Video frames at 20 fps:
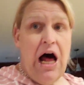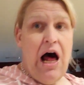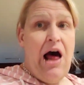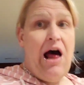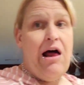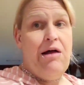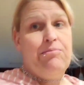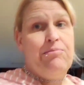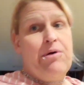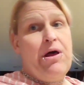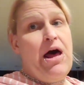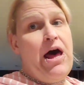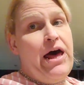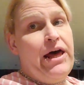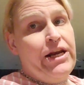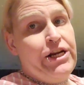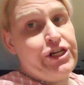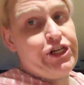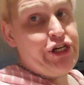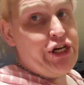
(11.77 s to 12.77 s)
I'm
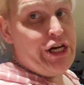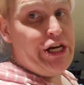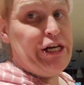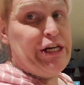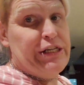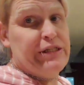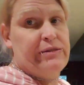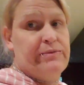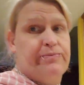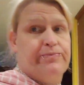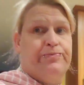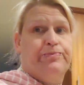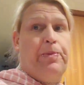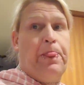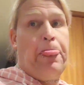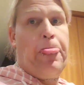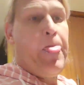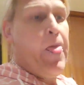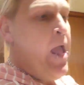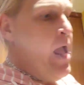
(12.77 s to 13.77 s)
kind of cheating.
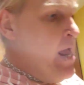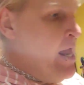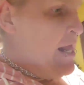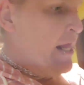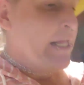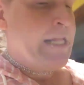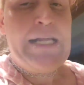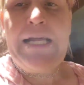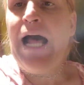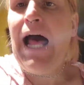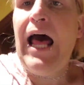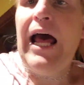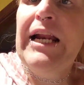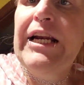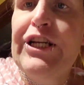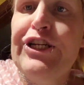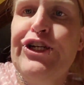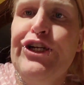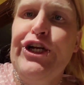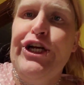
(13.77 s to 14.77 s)
Kind
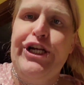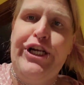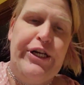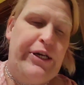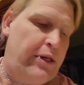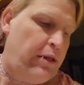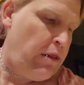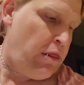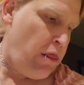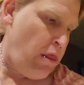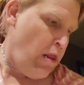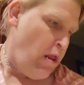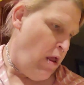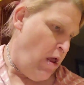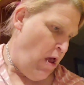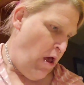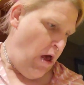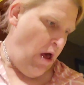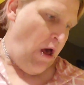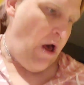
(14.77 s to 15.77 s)
of cheating.
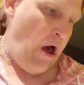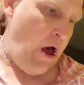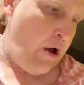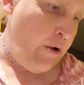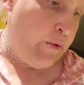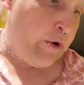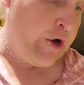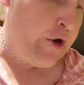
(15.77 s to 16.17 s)
We're